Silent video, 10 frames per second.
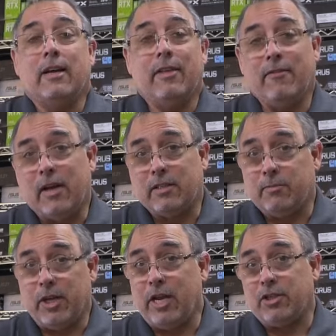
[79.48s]
they've got
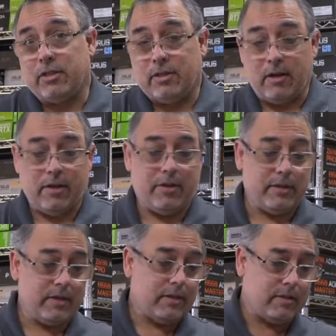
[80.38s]
some changes.
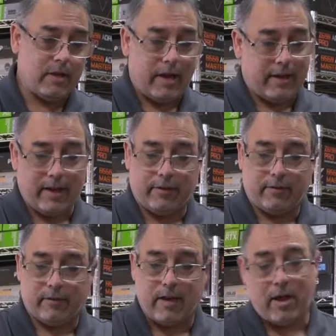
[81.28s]
This is, I
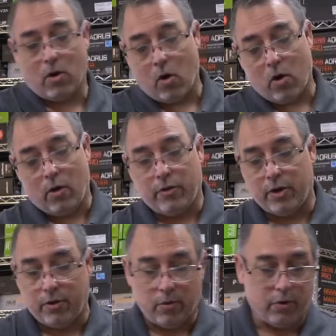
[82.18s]
guess, got all
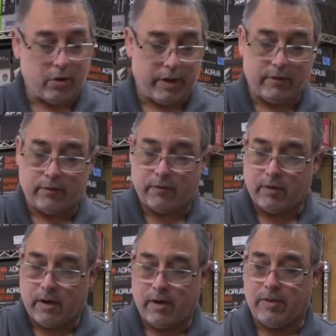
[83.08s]
the new goodies
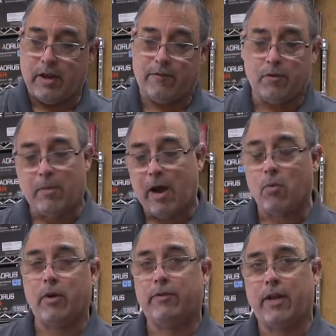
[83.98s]
that if you buy
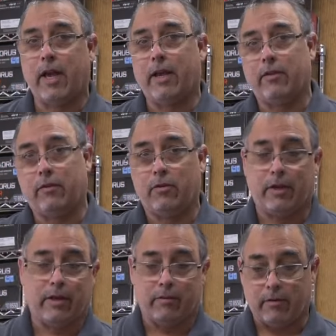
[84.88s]
one today, you
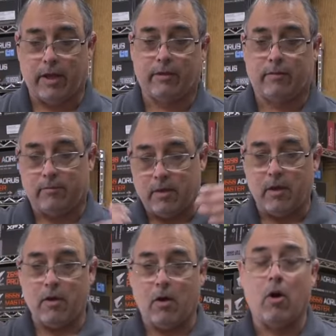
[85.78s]
get like
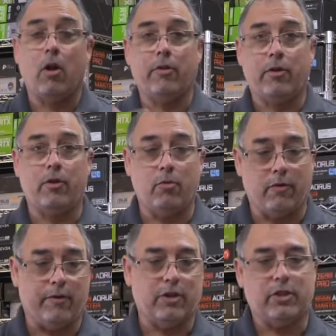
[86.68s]
all of the new
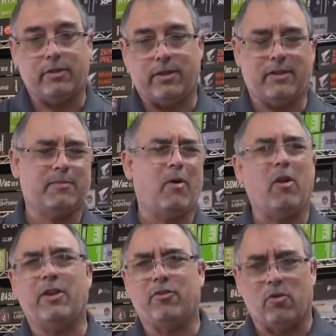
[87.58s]
revisions, and it's
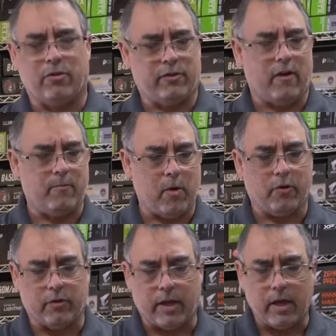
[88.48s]
all internal stuff
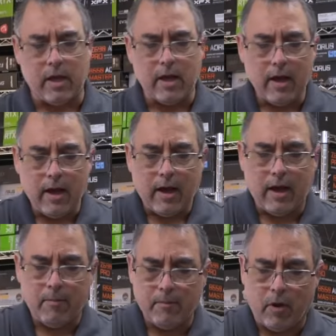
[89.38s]
mostly.
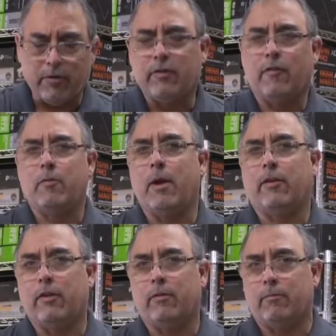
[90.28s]
All the stuff that
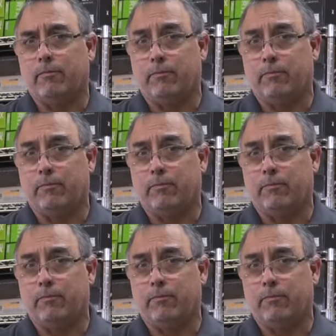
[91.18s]
makes it